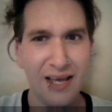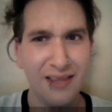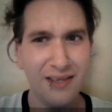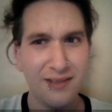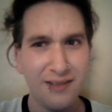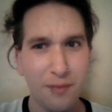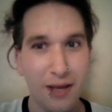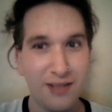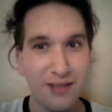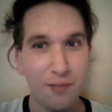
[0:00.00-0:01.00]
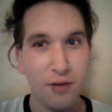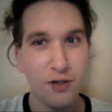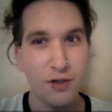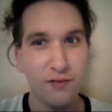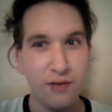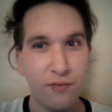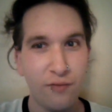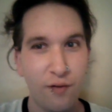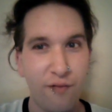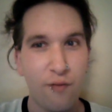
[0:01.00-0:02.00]
Atheism has a bunch of
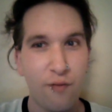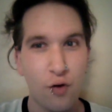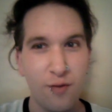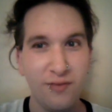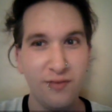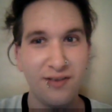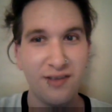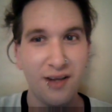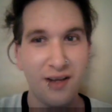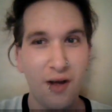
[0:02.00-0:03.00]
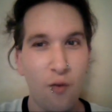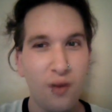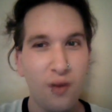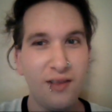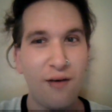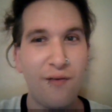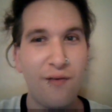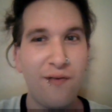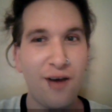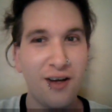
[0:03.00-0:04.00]
different forms? What the
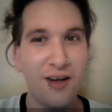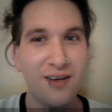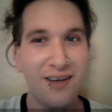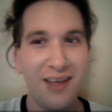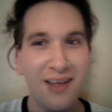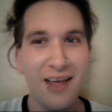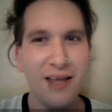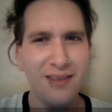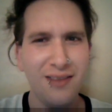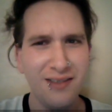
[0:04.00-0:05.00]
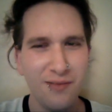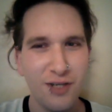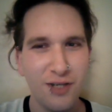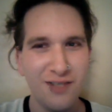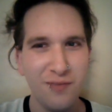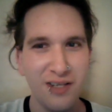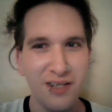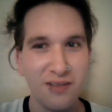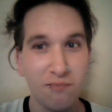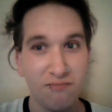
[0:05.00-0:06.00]
fuck? Atheism just
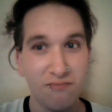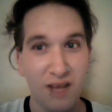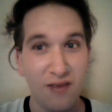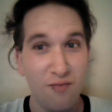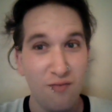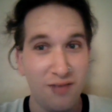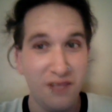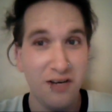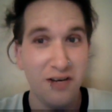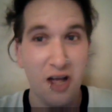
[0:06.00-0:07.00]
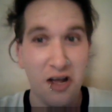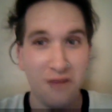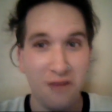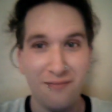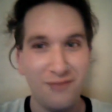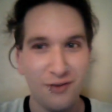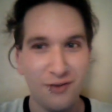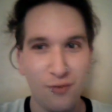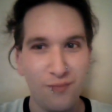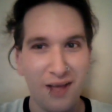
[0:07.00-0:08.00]
means I don't believe in God.
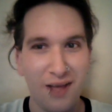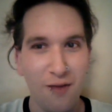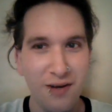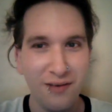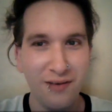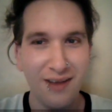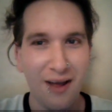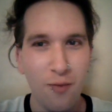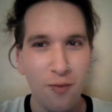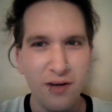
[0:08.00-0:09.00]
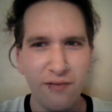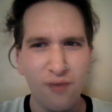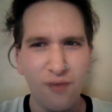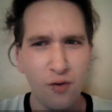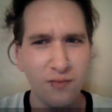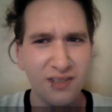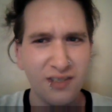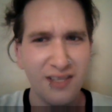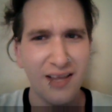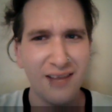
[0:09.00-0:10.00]
So how many how many
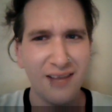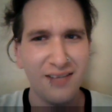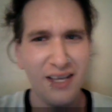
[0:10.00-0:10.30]
forms can that